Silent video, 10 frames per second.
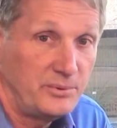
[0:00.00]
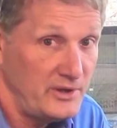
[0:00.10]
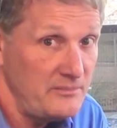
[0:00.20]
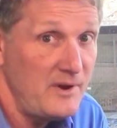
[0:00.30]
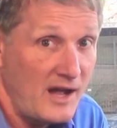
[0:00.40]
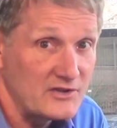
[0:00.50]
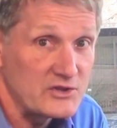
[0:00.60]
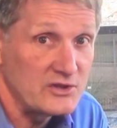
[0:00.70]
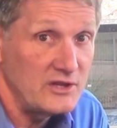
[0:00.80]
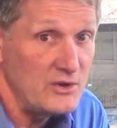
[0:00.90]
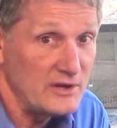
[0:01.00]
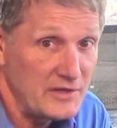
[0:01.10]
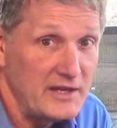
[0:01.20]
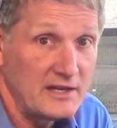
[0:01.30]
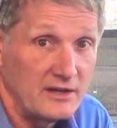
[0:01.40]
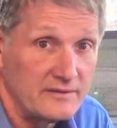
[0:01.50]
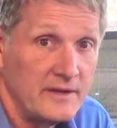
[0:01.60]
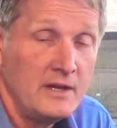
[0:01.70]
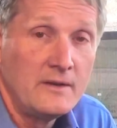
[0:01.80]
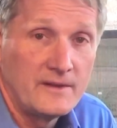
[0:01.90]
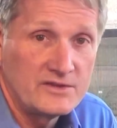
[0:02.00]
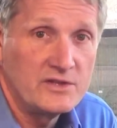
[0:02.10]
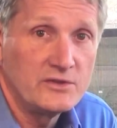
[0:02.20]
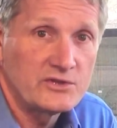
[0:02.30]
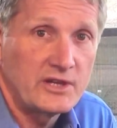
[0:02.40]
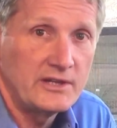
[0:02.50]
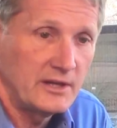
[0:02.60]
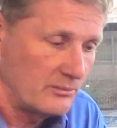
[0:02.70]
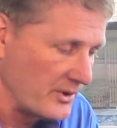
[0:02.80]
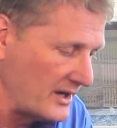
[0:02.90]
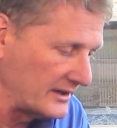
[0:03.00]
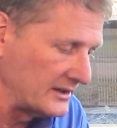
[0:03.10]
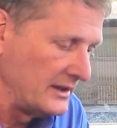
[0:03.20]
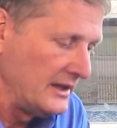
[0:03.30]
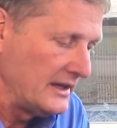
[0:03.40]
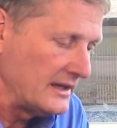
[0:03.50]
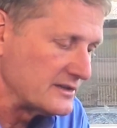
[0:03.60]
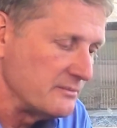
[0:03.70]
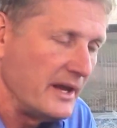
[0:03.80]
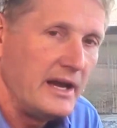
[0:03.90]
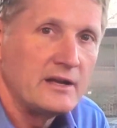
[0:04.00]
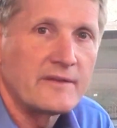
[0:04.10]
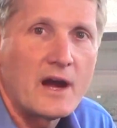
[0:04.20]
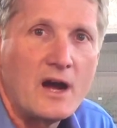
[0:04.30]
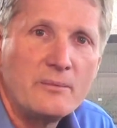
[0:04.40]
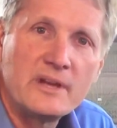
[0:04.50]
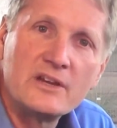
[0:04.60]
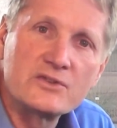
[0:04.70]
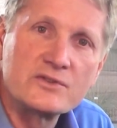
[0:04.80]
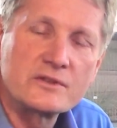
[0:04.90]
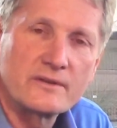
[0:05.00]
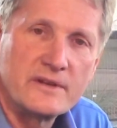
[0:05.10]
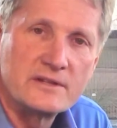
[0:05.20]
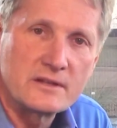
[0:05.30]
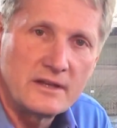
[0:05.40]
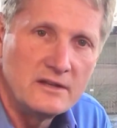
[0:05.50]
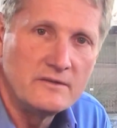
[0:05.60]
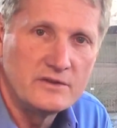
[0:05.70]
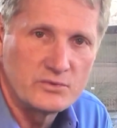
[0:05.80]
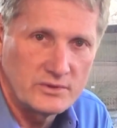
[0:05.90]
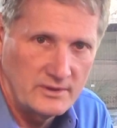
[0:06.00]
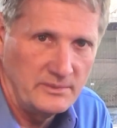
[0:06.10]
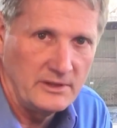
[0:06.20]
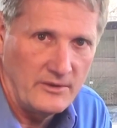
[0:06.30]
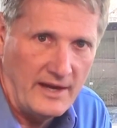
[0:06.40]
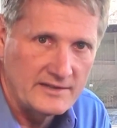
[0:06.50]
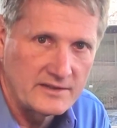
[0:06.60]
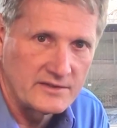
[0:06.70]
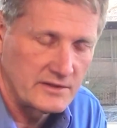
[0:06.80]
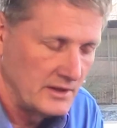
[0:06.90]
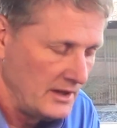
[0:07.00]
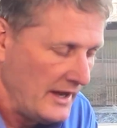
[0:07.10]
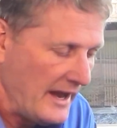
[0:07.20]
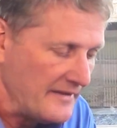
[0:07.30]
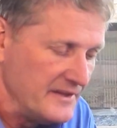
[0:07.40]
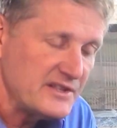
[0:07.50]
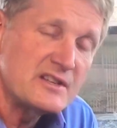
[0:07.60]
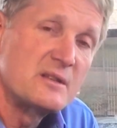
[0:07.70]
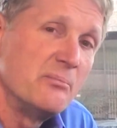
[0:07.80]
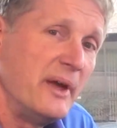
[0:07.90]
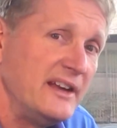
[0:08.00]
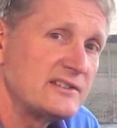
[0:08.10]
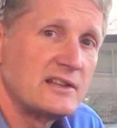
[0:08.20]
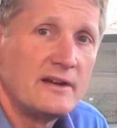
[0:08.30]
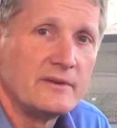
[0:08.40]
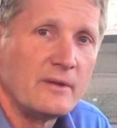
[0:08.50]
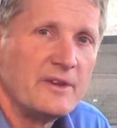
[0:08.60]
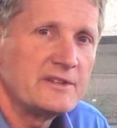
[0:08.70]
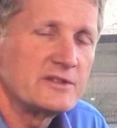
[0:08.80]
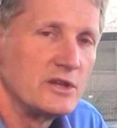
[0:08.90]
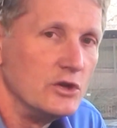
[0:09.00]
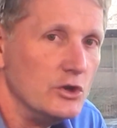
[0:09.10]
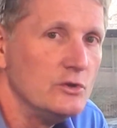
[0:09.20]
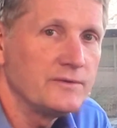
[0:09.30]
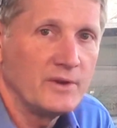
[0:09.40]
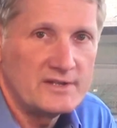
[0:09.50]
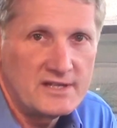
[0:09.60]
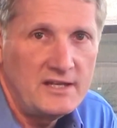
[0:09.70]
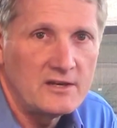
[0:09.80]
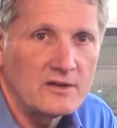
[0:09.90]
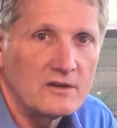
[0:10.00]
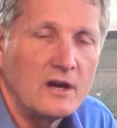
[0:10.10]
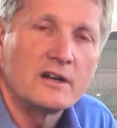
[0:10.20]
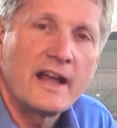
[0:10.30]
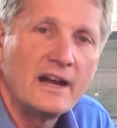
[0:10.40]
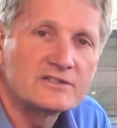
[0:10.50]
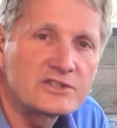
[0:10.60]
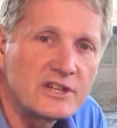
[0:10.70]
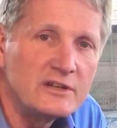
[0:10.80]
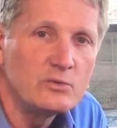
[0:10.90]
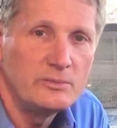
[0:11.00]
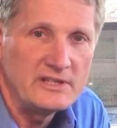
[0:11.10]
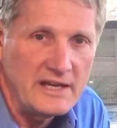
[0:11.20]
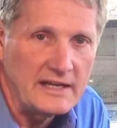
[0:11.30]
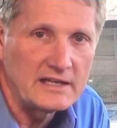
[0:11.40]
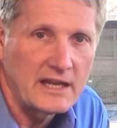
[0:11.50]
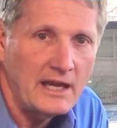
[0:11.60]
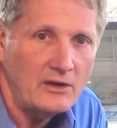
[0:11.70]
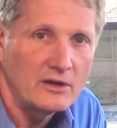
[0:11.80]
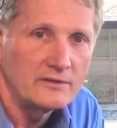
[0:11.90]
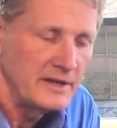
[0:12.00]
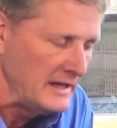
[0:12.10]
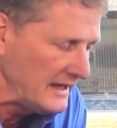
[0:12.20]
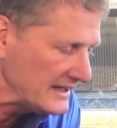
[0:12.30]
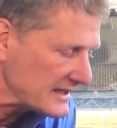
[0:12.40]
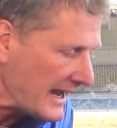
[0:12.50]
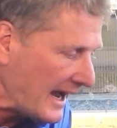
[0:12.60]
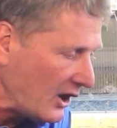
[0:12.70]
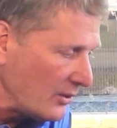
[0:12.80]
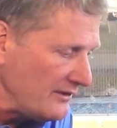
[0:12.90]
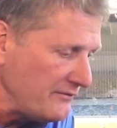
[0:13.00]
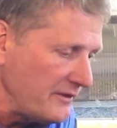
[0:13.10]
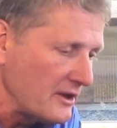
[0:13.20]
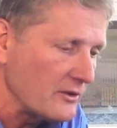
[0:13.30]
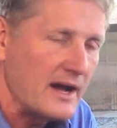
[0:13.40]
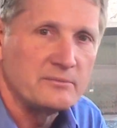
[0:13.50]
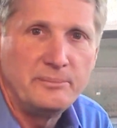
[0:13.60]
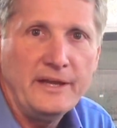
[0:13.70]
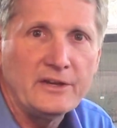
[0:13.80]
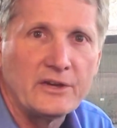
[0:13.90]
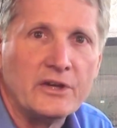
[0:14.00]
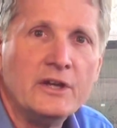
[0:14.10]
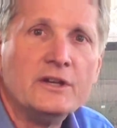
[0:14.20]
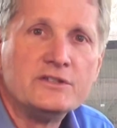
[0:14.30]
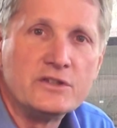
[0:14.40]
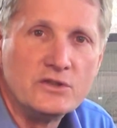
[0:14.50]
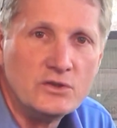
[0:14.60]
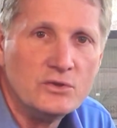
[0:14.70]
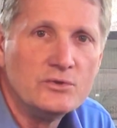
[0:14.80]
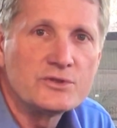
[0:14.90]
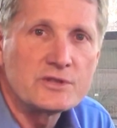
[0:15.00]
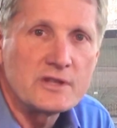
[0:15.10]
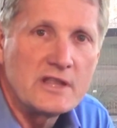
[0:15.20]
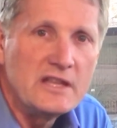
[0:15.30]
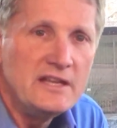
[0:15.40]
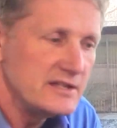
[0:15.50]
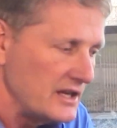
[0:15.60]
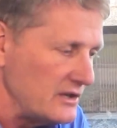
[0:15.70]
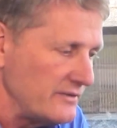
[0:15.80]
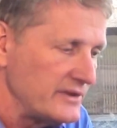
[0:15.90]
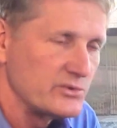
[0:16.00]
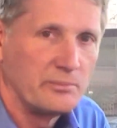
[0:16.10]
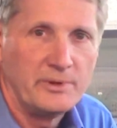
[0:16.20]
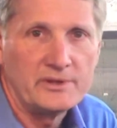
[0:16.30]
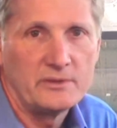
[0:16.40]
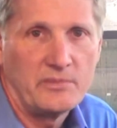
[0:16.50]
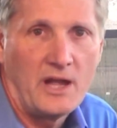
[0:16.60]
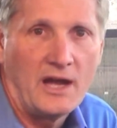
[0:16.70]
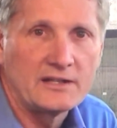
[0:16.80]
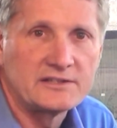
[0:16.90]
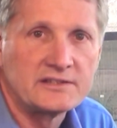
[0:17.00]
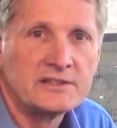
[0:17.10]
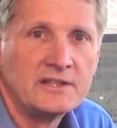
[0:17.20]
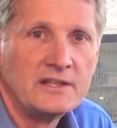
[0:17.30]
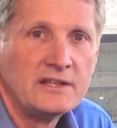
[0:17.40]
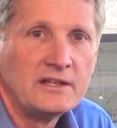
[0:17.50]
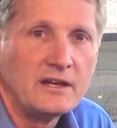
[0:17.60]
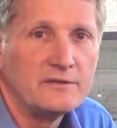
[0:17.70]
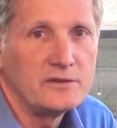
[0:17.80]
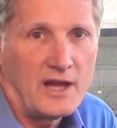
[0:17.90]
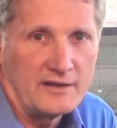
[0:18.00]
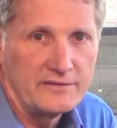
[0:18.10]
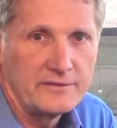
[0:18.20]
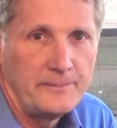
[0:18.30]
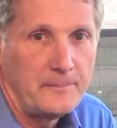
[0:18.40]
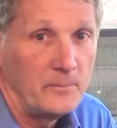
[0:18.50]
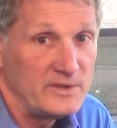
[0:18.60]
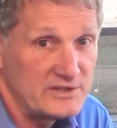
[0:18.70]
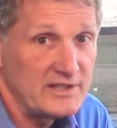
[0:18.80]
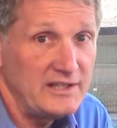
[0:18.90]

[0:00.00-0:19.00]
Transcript: pretty much, you can think of that's in your skincare product is made of combinations of these individual amino acids. And this is the base level. This is the new frontier on how skin will be taken care of, is how we figure out better to use these individual building blocks of life. Once